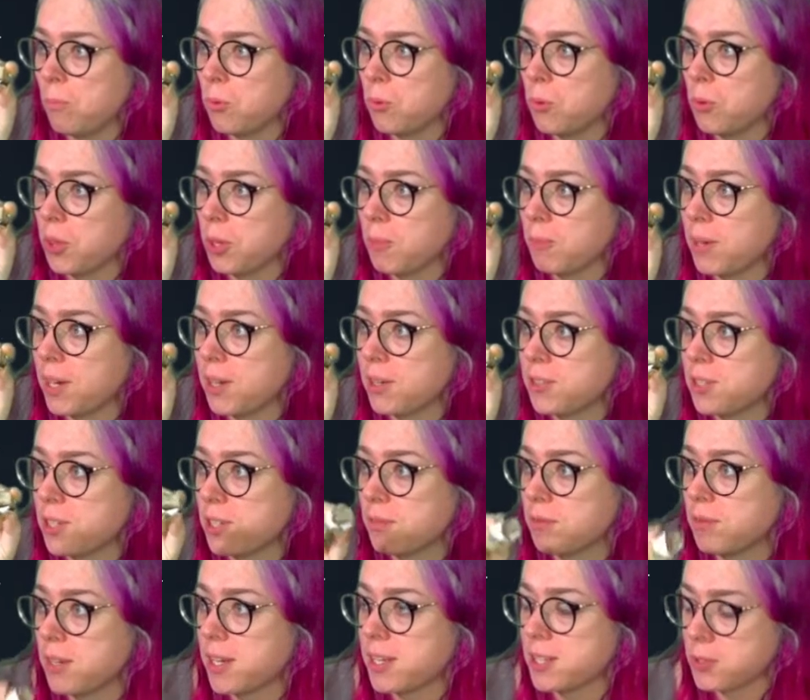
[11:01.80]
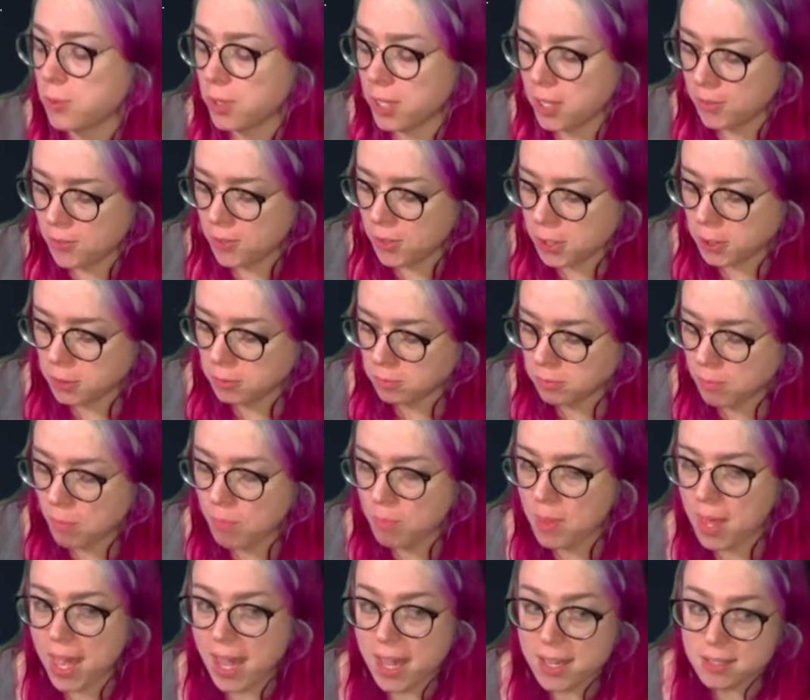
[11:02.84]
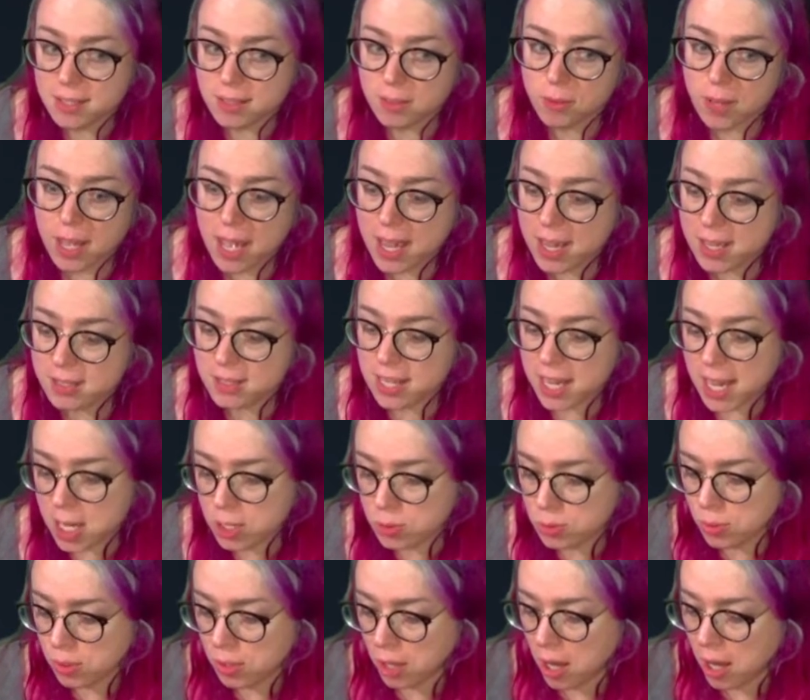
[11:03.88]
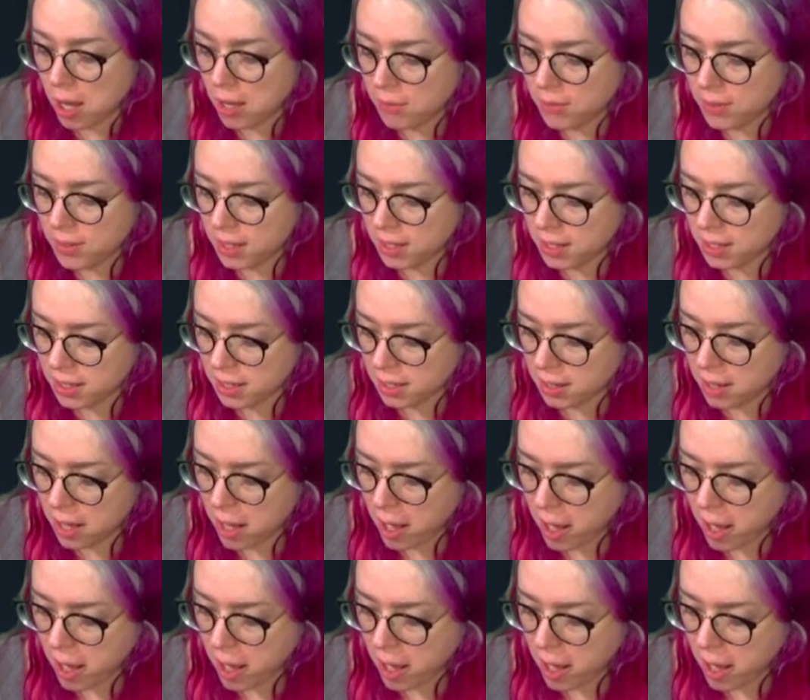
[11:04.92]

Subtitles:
Really basic, nice wafer. Has actual coffee in it.